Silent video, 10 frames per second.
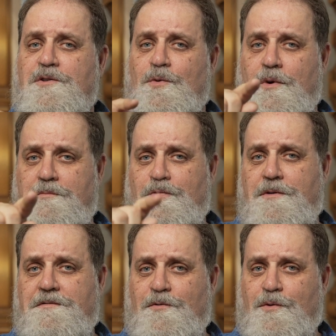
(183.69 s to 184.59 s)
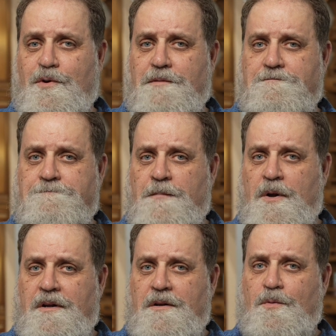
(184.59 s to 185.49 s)
to 1.4.
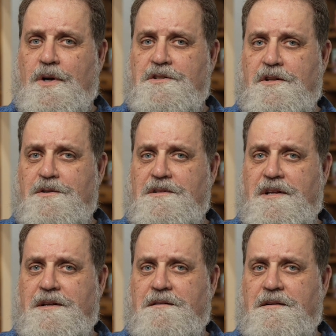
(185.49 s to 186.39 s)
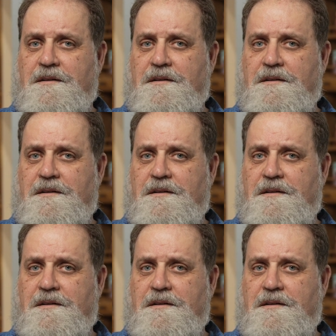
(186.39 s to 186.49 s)
Watch closely.